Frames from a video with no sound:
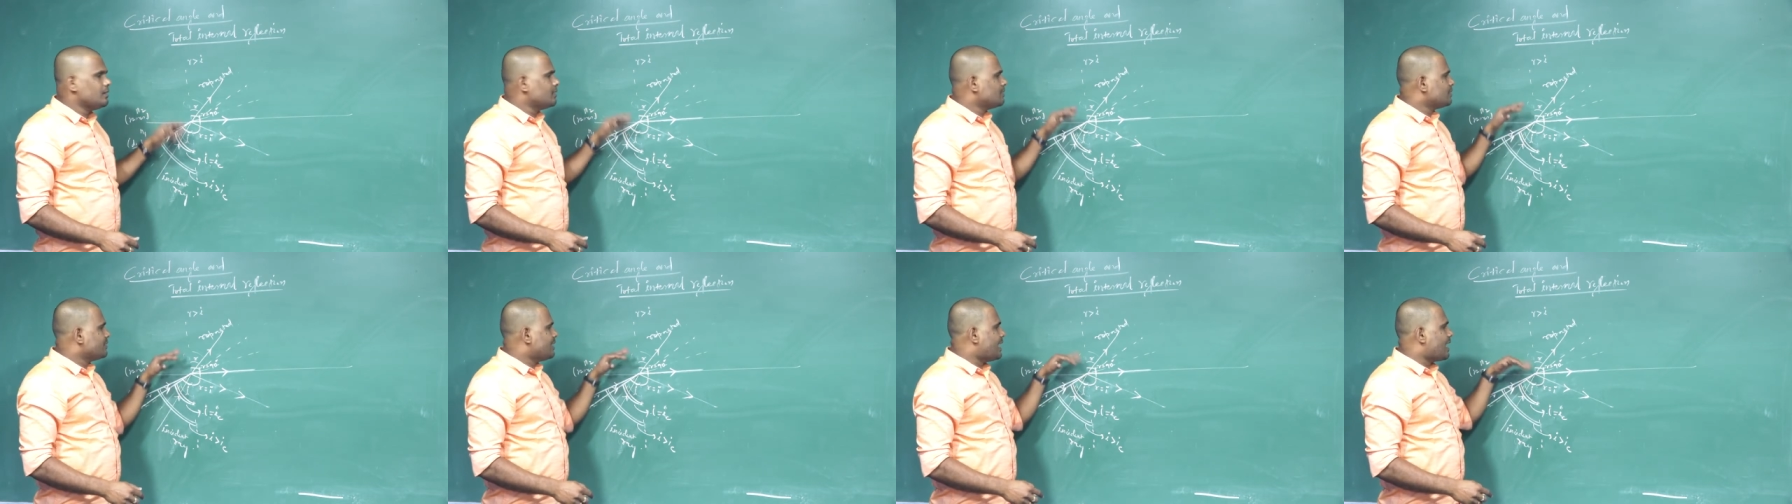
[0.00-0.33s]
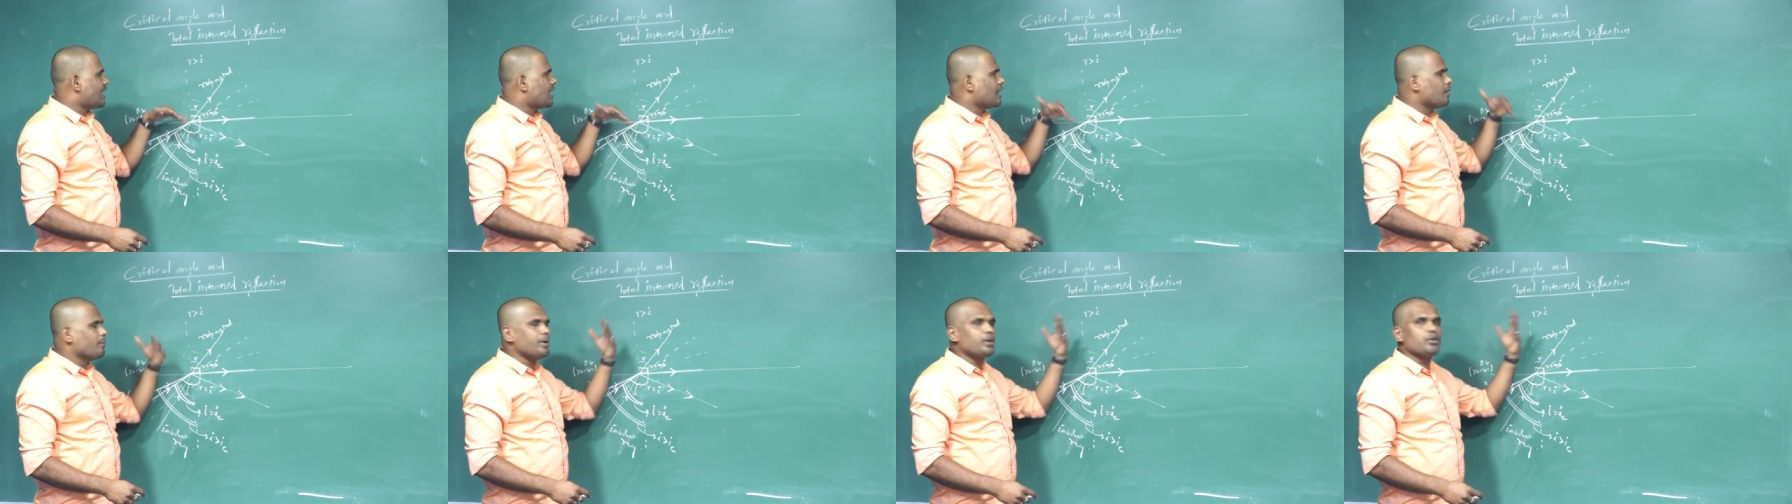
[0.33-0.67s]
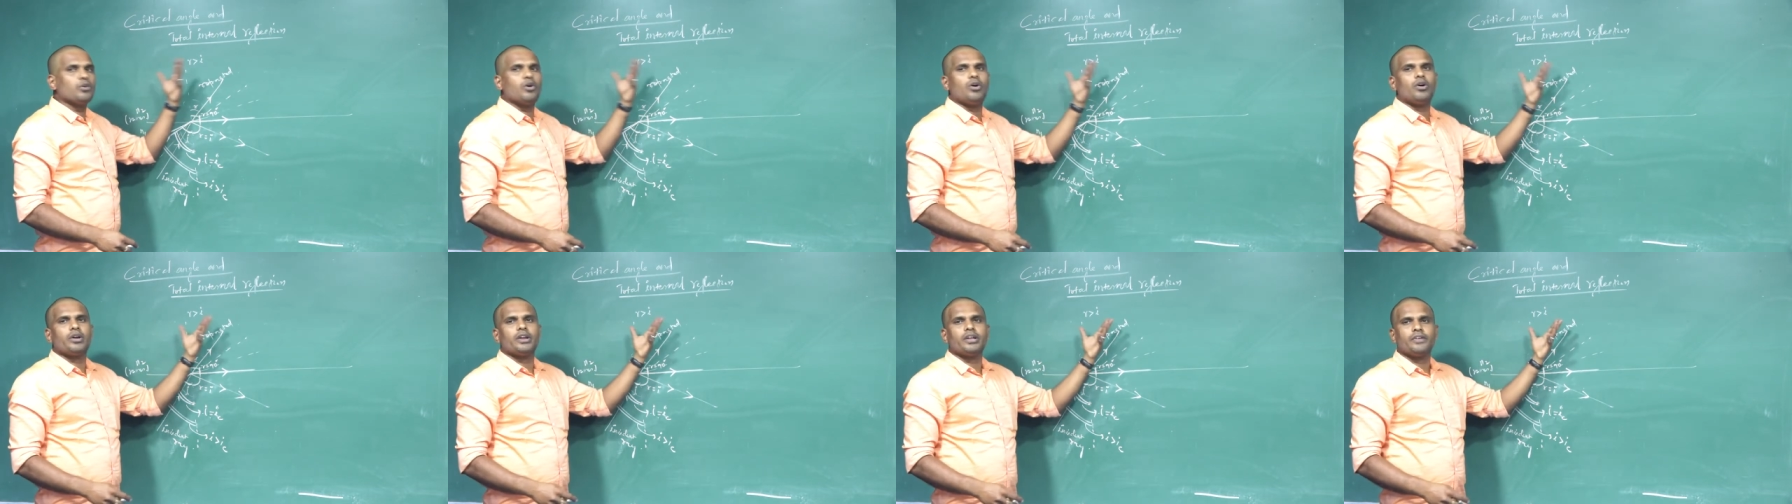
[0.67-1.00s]
There will be
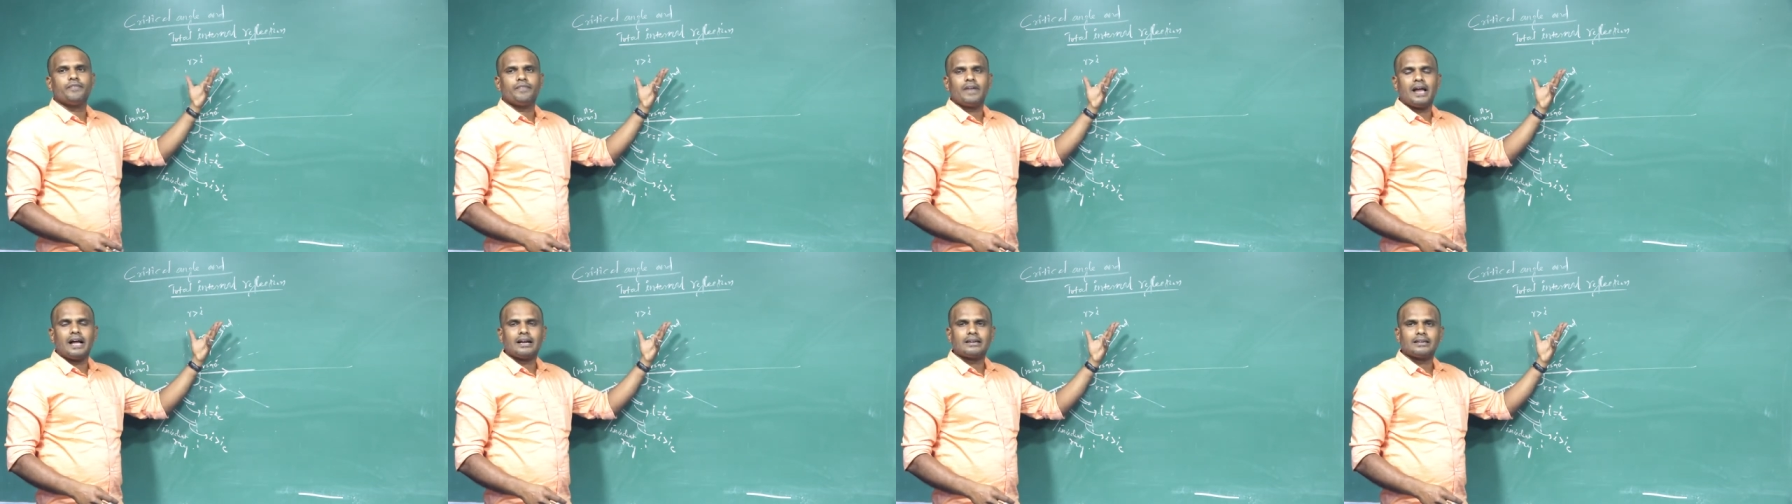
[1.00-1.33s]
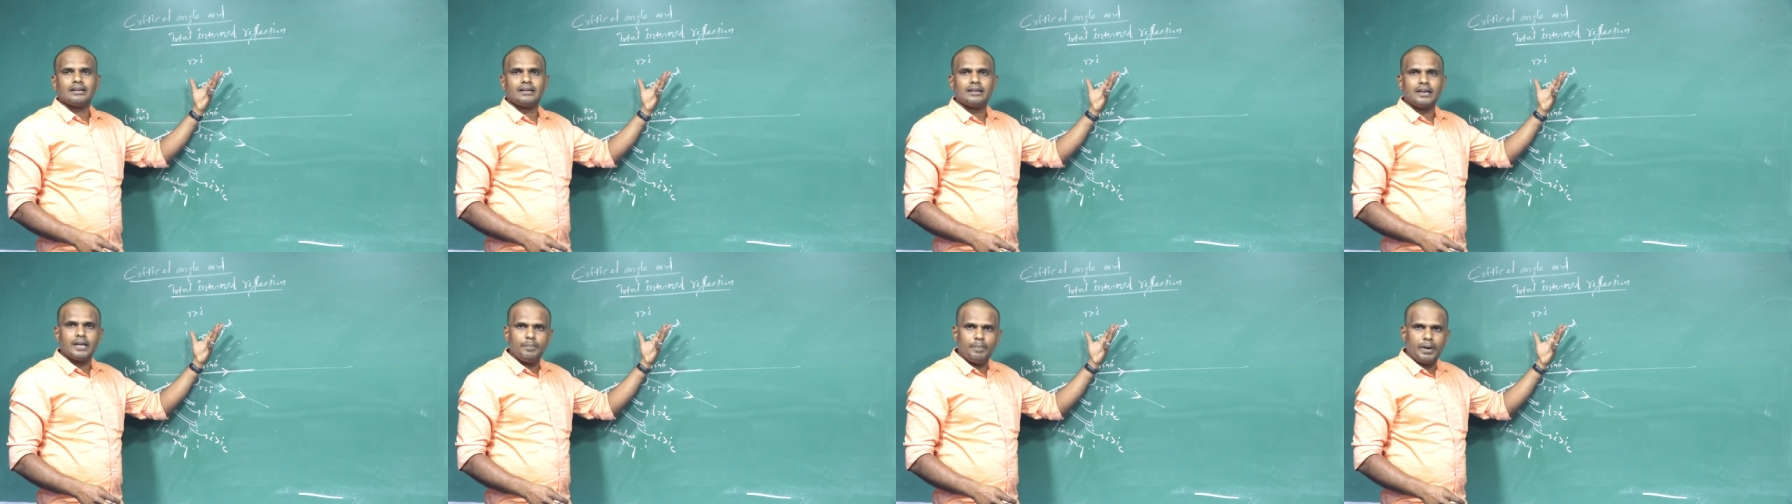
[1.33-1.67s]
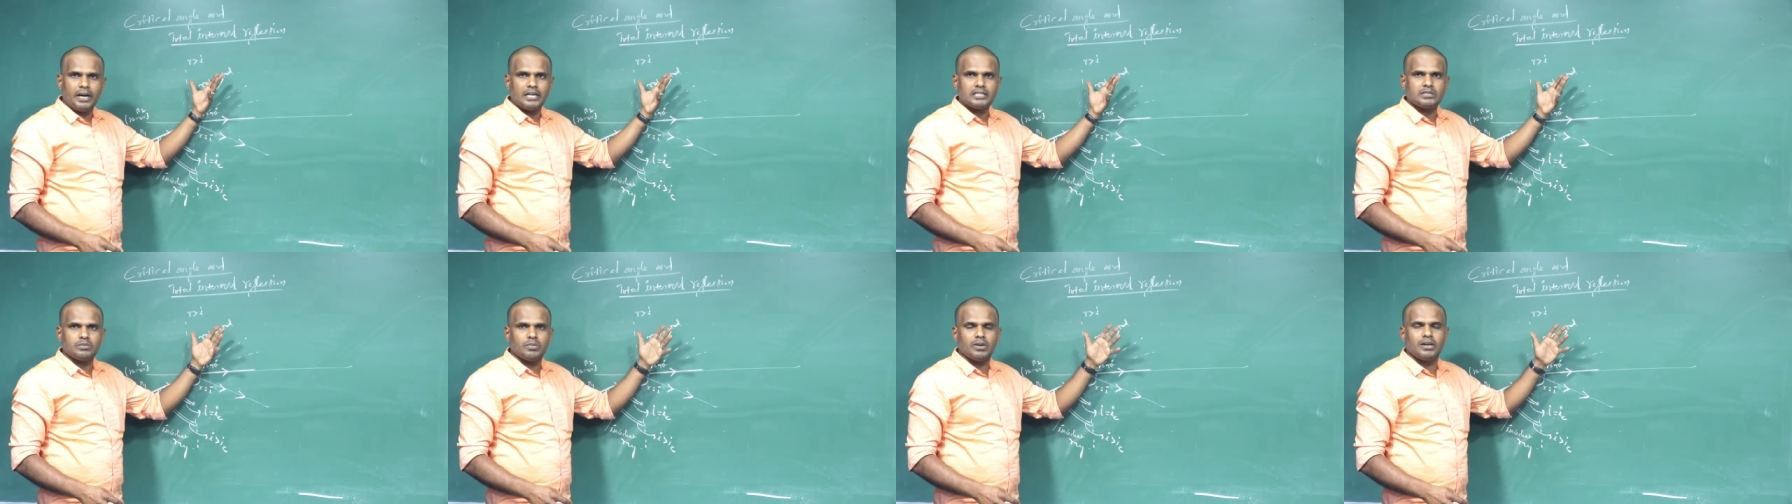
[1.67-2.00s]
no refracted ray
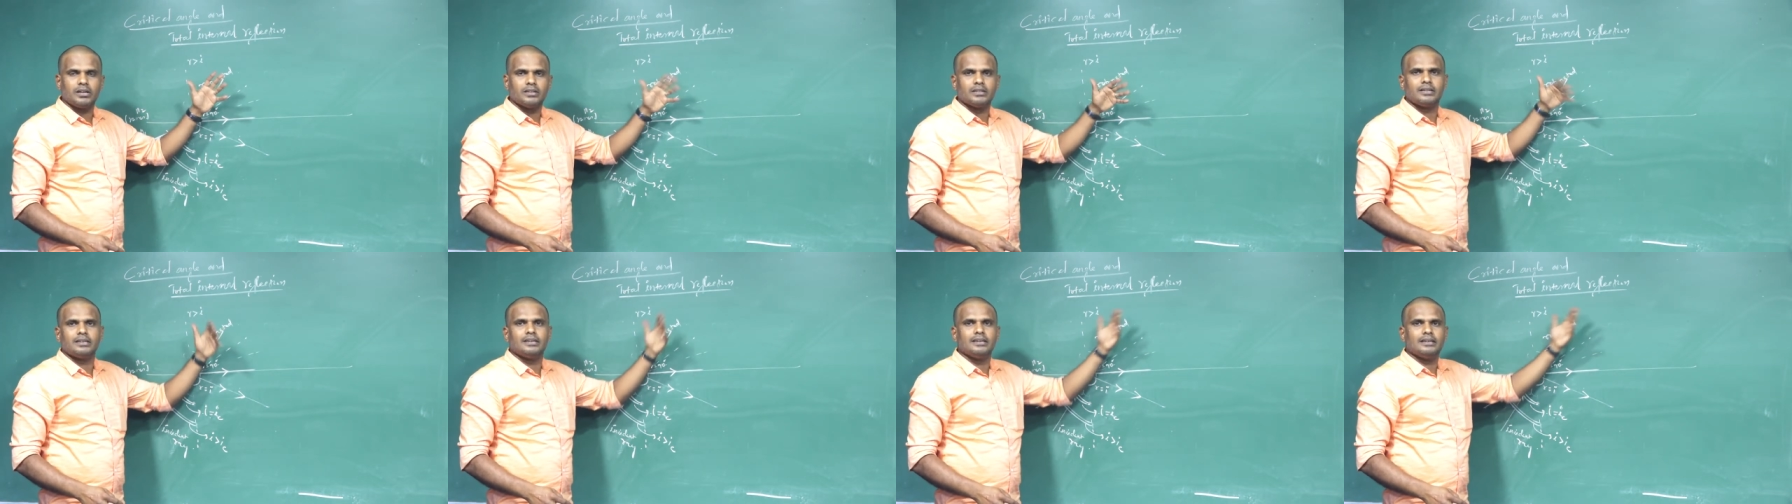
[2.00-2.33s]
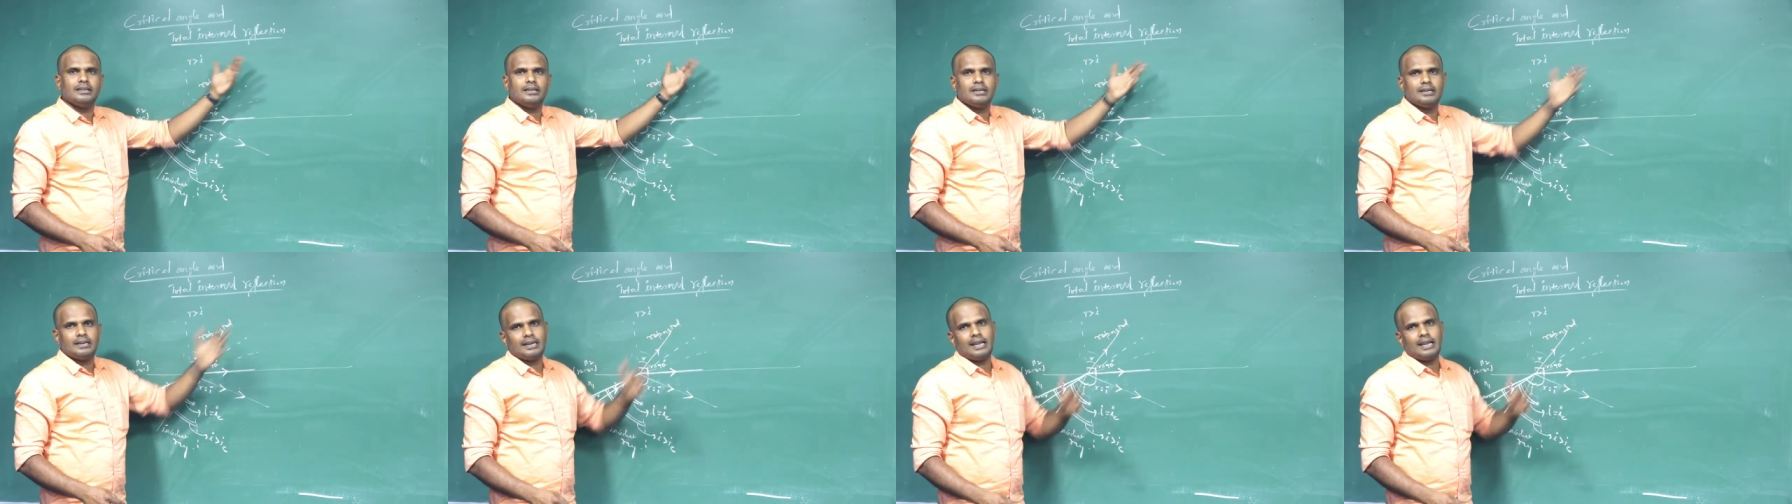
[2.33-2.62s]
possible in the